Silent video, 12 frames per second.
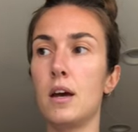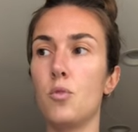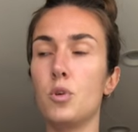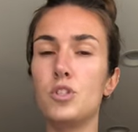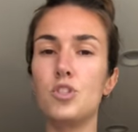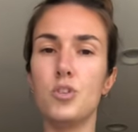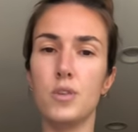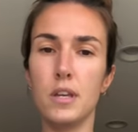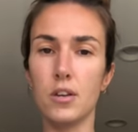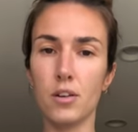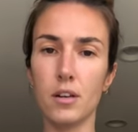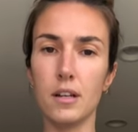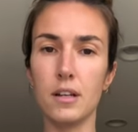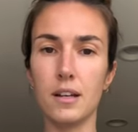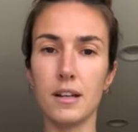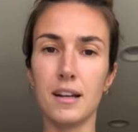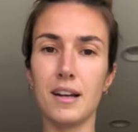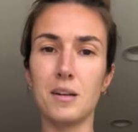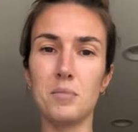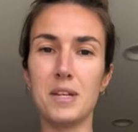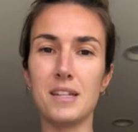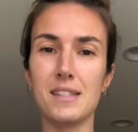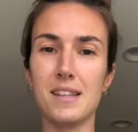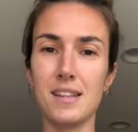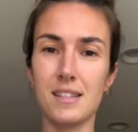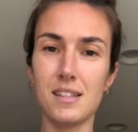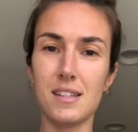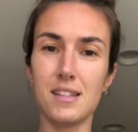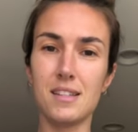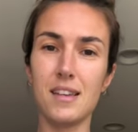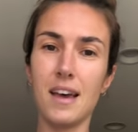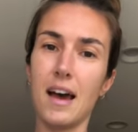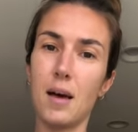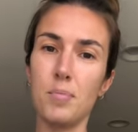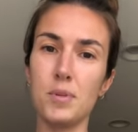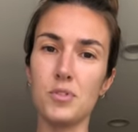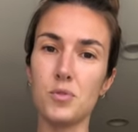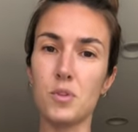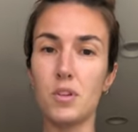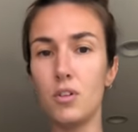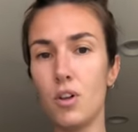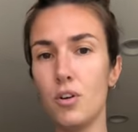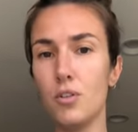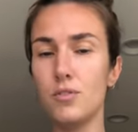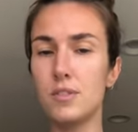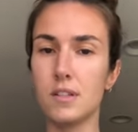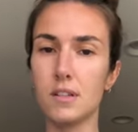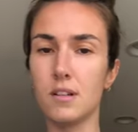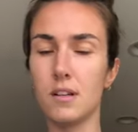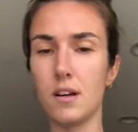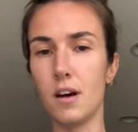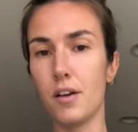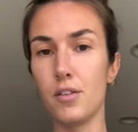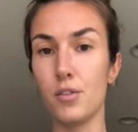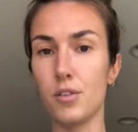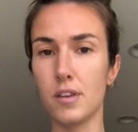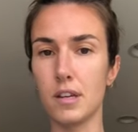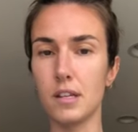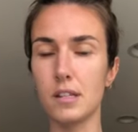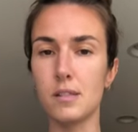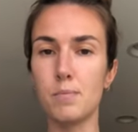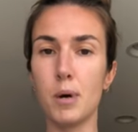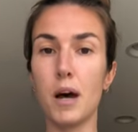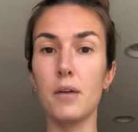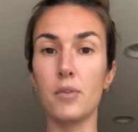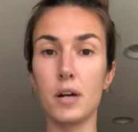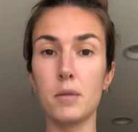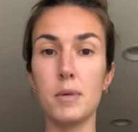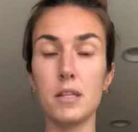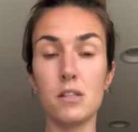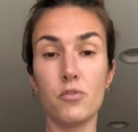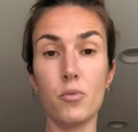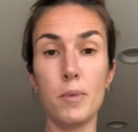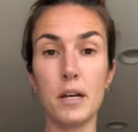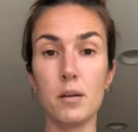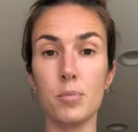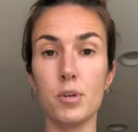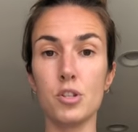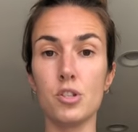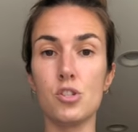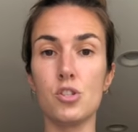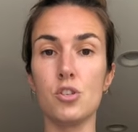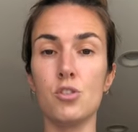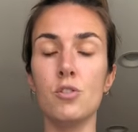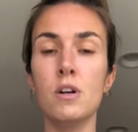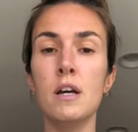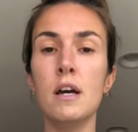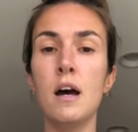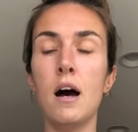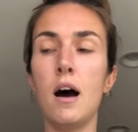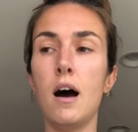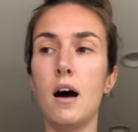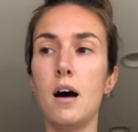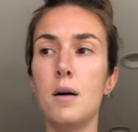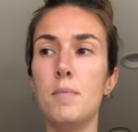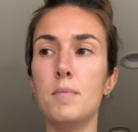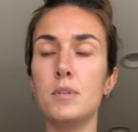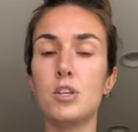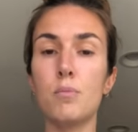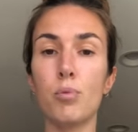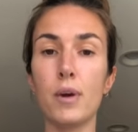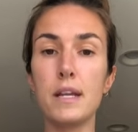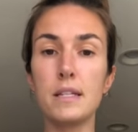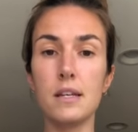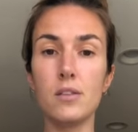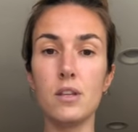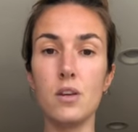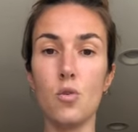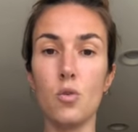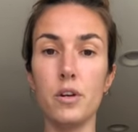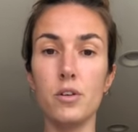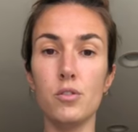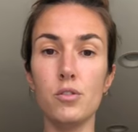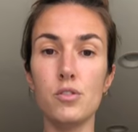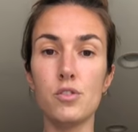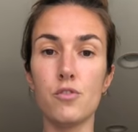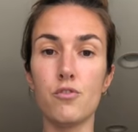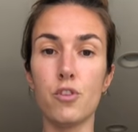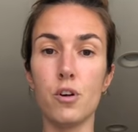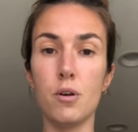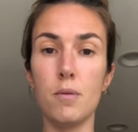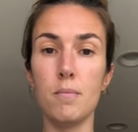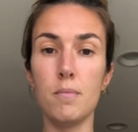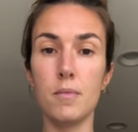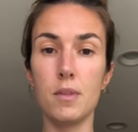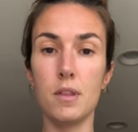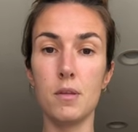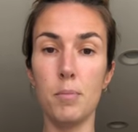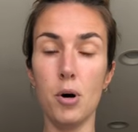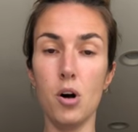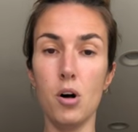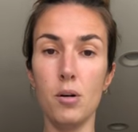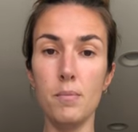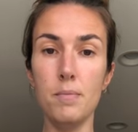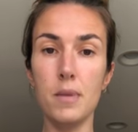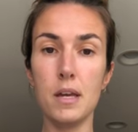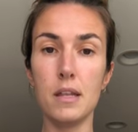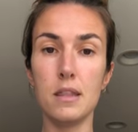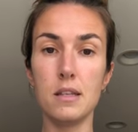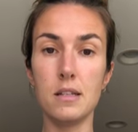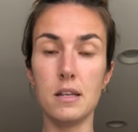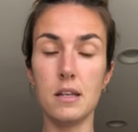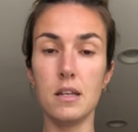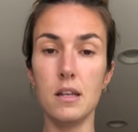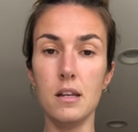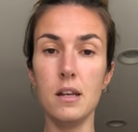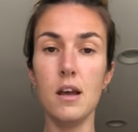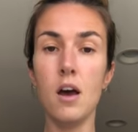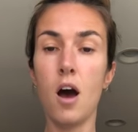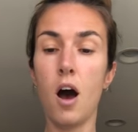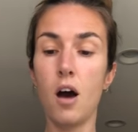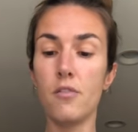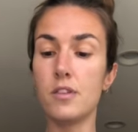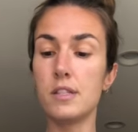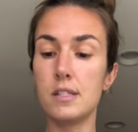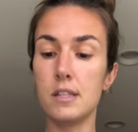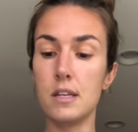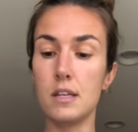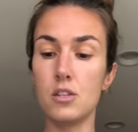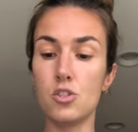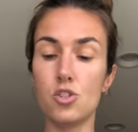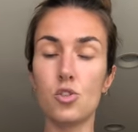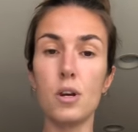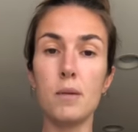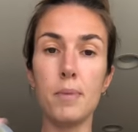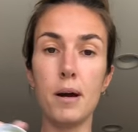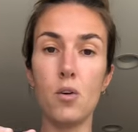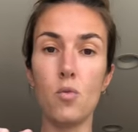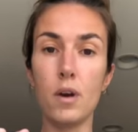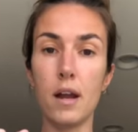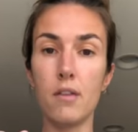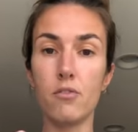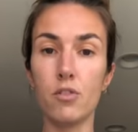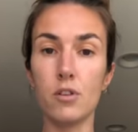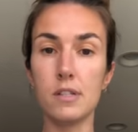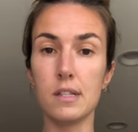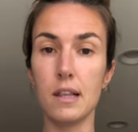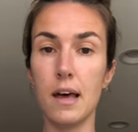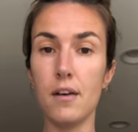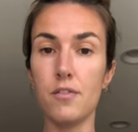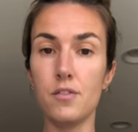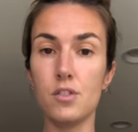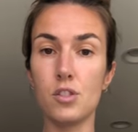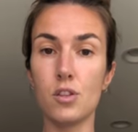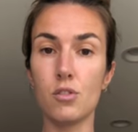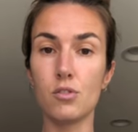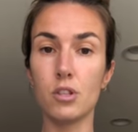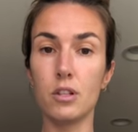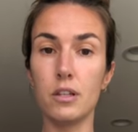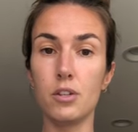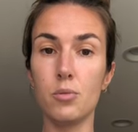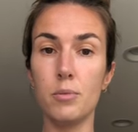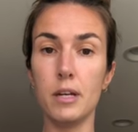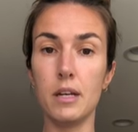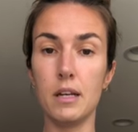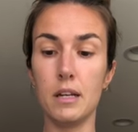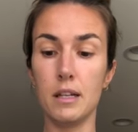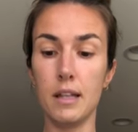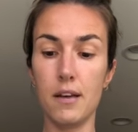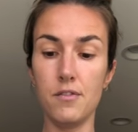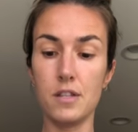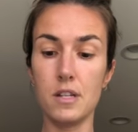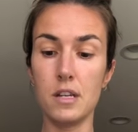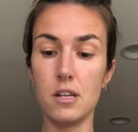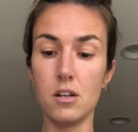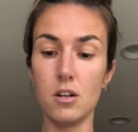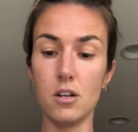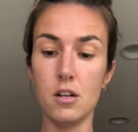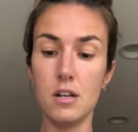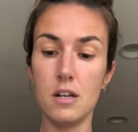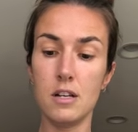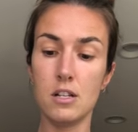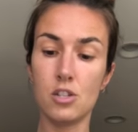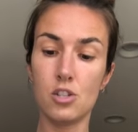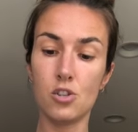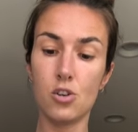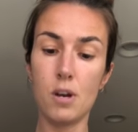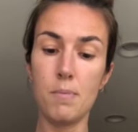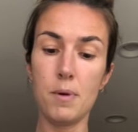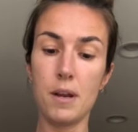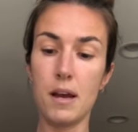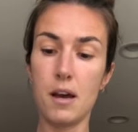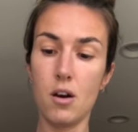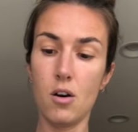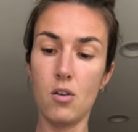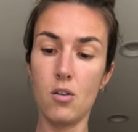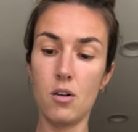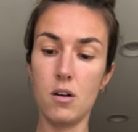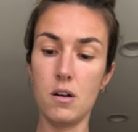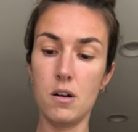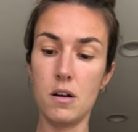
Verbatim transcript: once you hear it, it kind of makes sense because it happens with clothes and other things. But I recommend this for makeup brushes too. Um, to break down the oils from the balm in the tin, obviously scrape out whatever is left. So there's a little bit left in here. Scrape it out